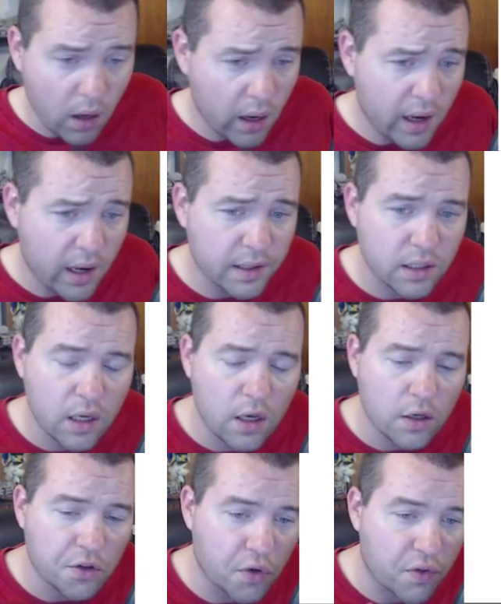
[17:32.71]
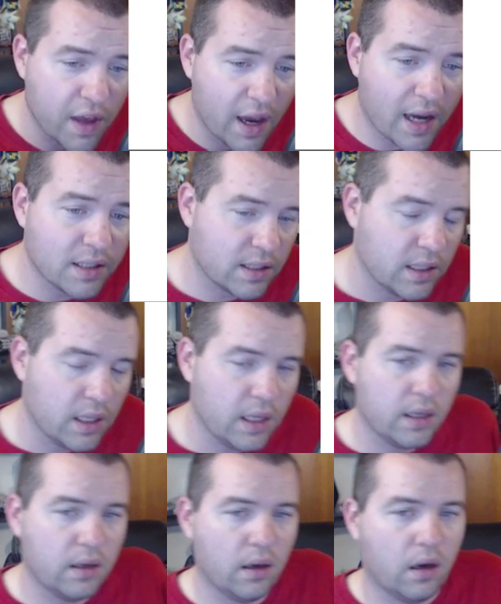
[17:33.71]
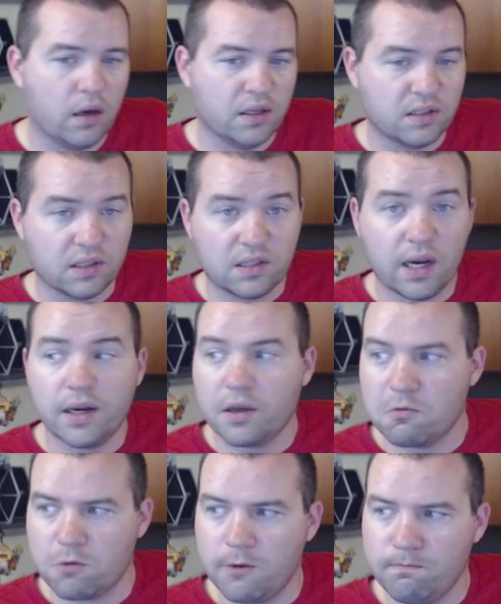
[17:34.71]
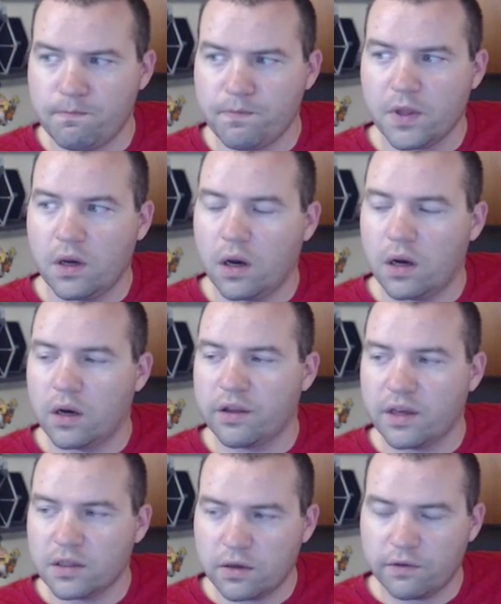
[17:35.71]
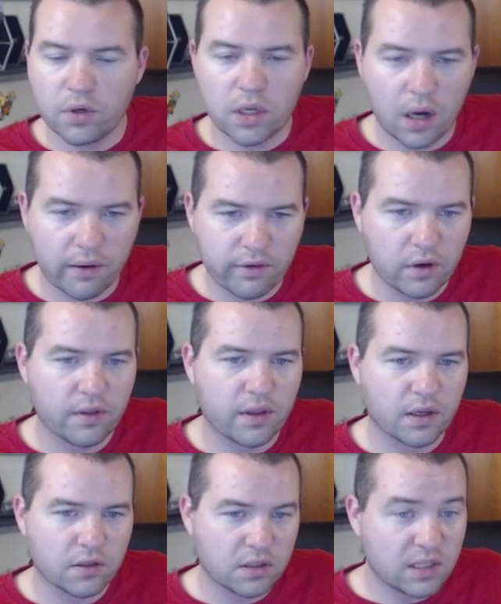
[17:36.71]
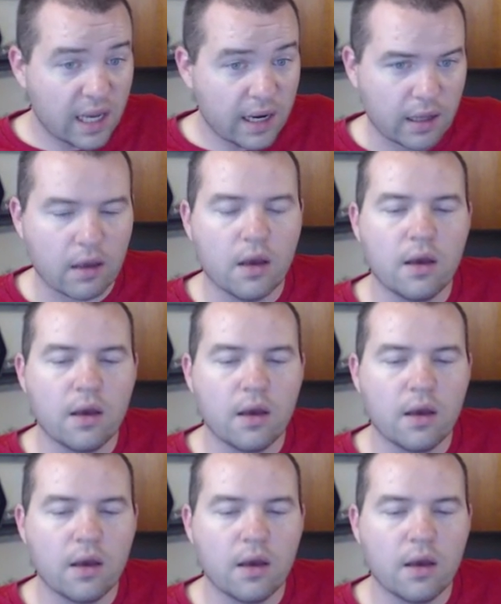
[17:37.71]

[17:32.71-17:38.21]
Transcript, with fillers: And so that is exciting, right? Things have recovered and things are steady.